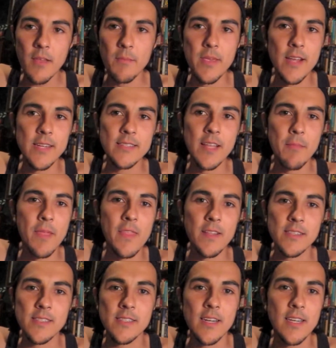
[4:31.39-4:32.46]
Because, I mean,
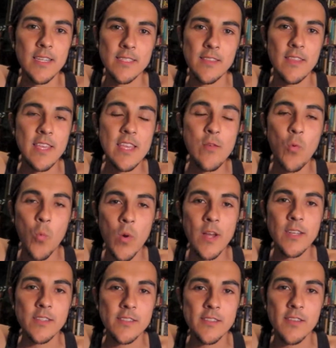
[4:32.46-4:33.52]
the sun is the
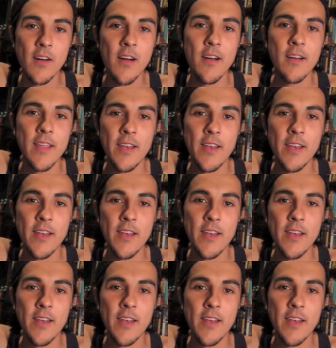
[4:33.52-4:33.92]
one star